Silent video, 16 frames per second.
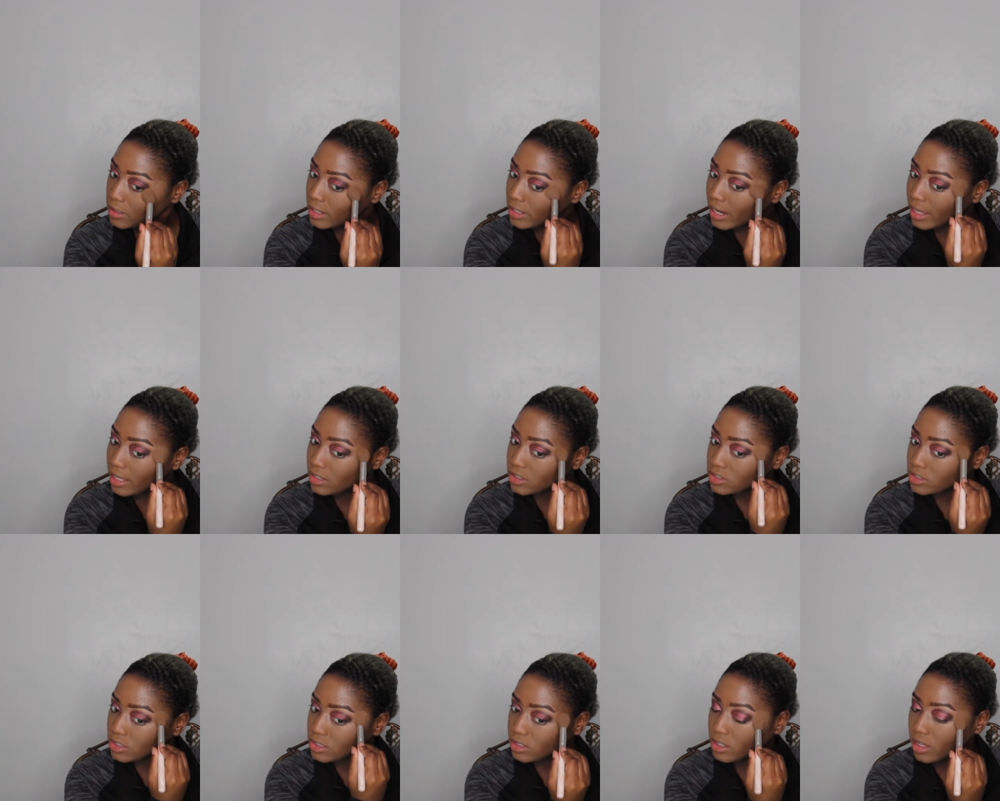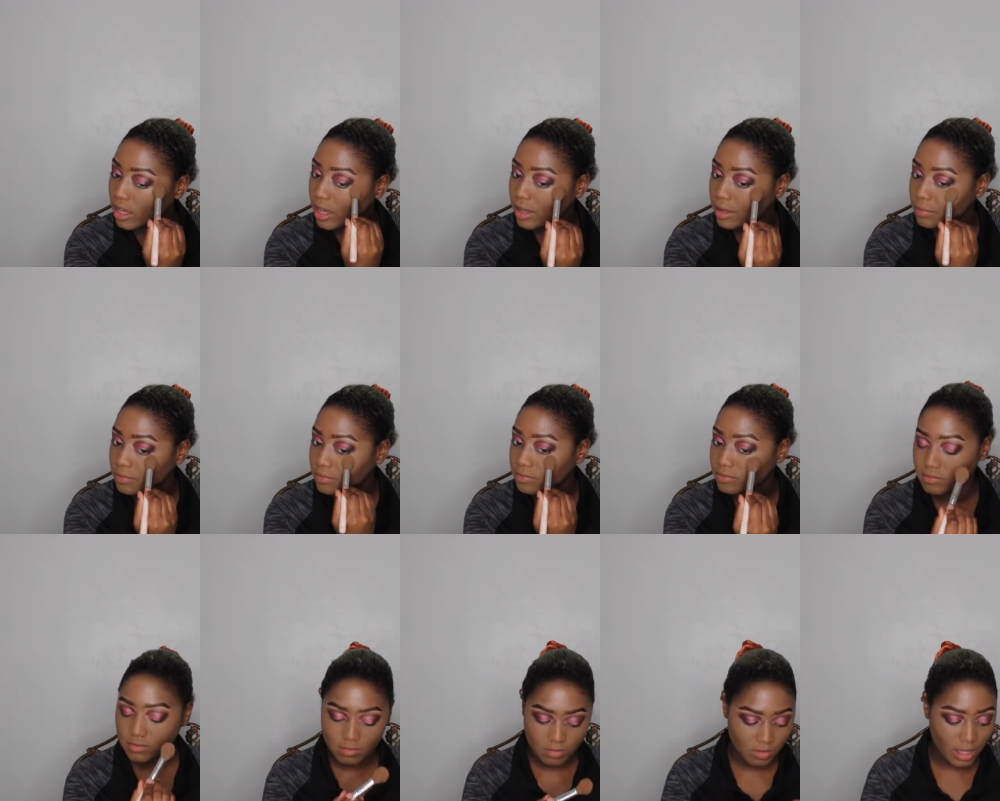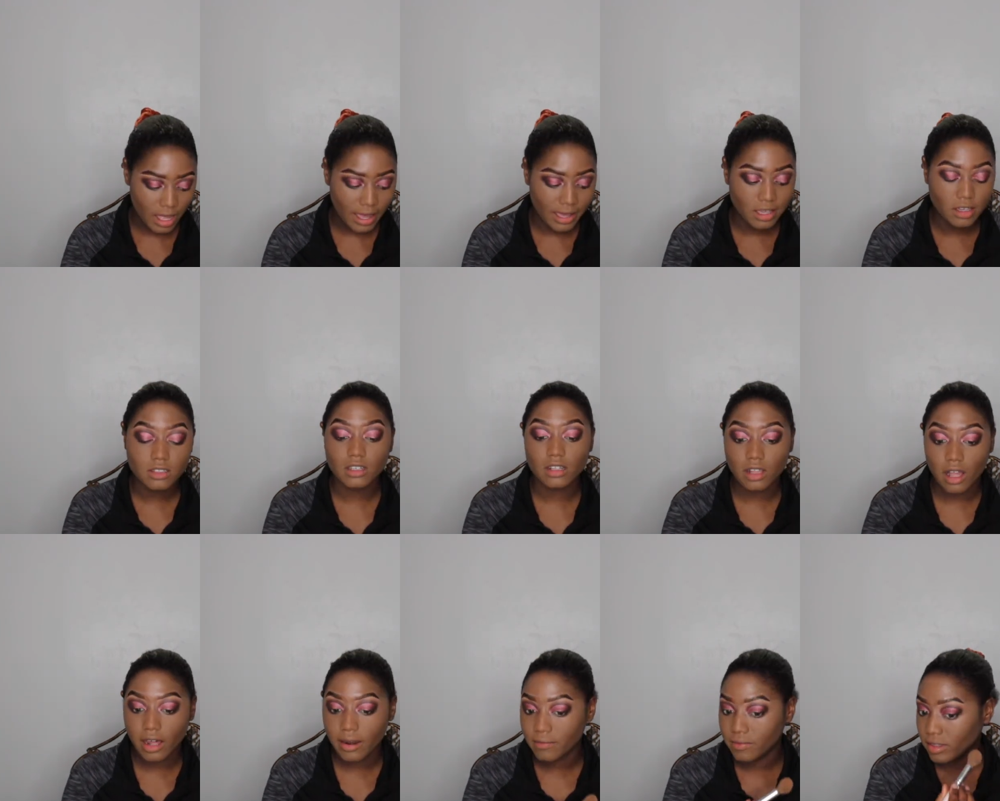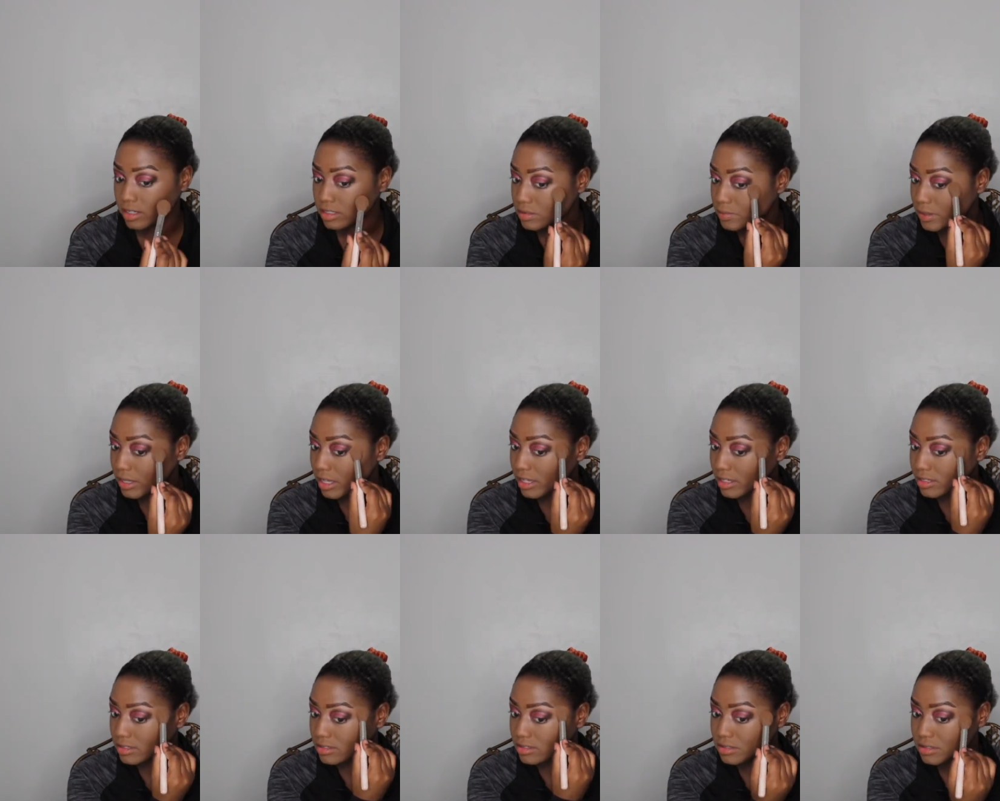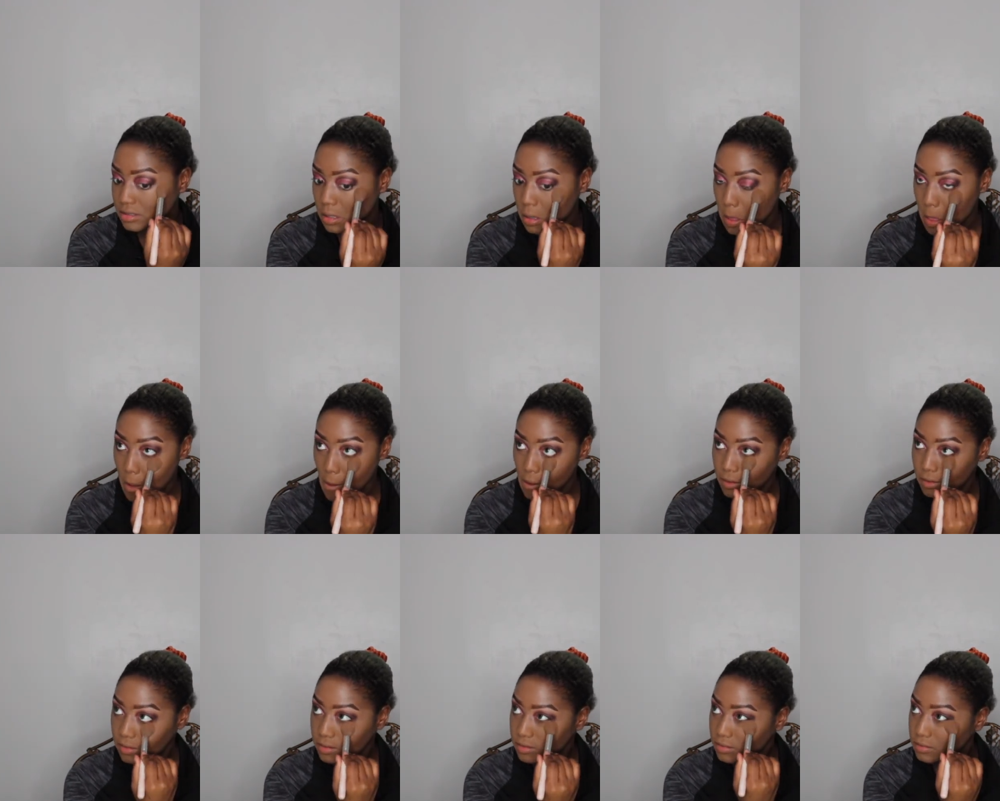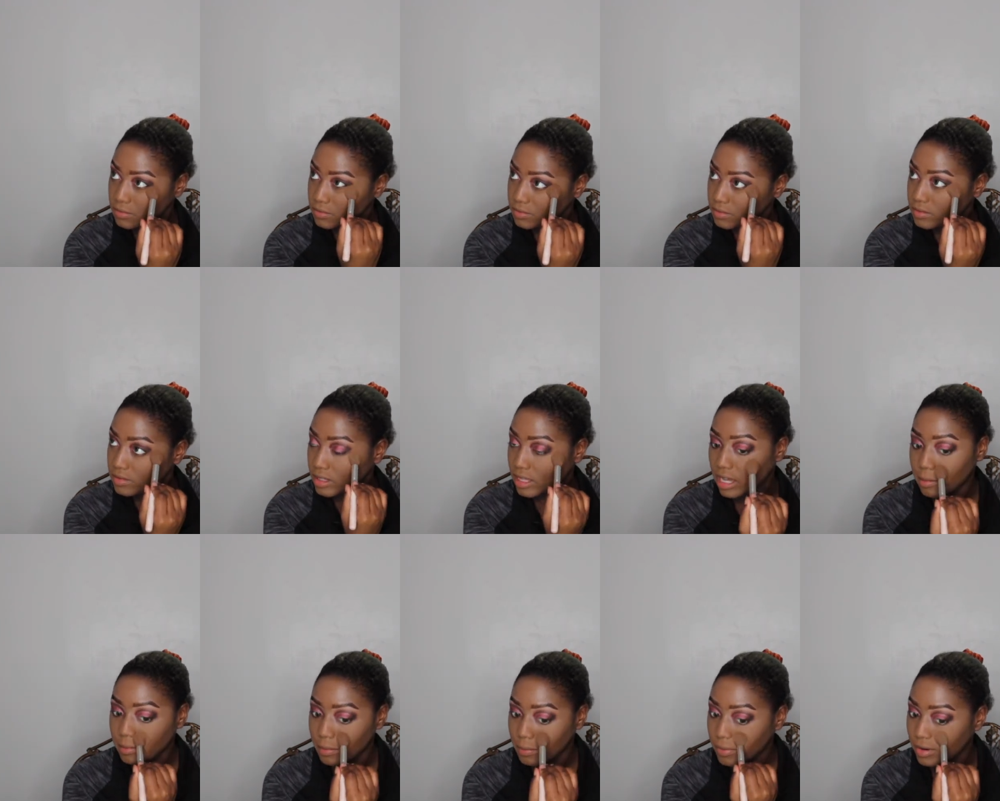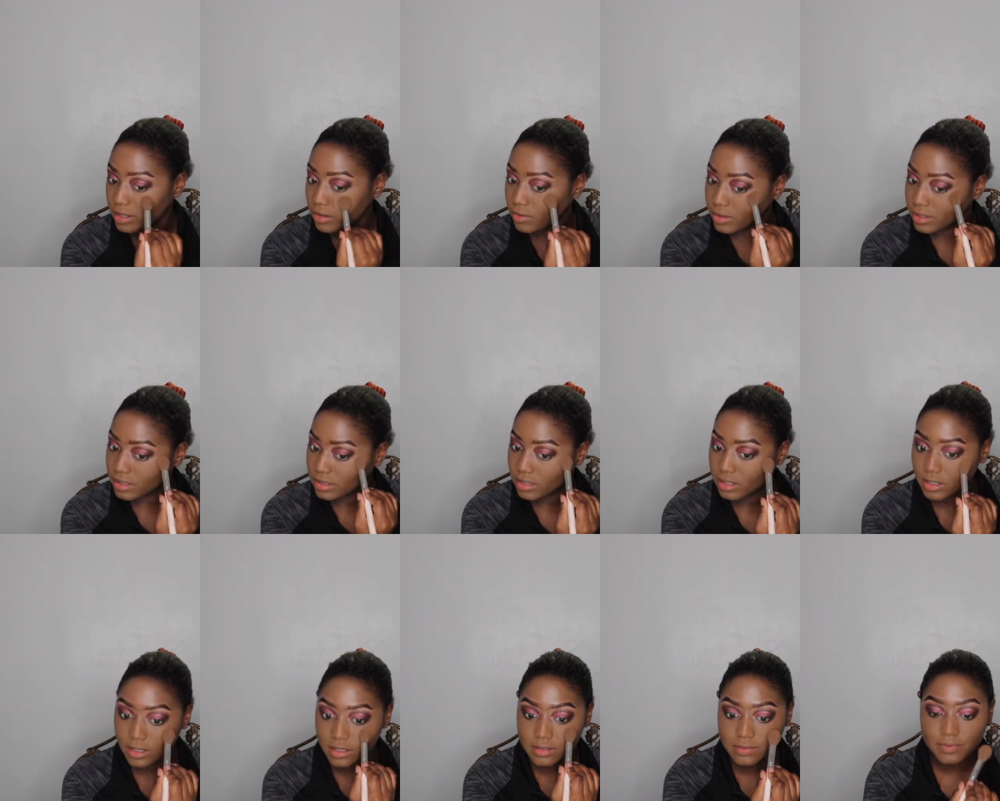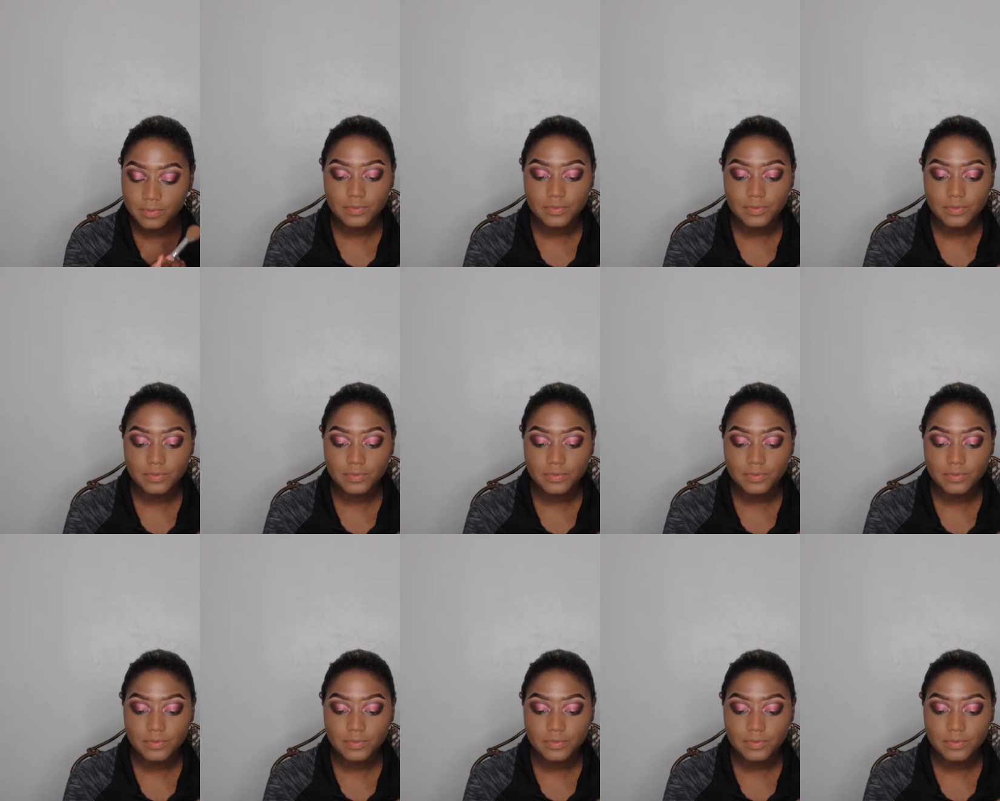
And I usually, I use a lot of this because I'm a pretty oily girl.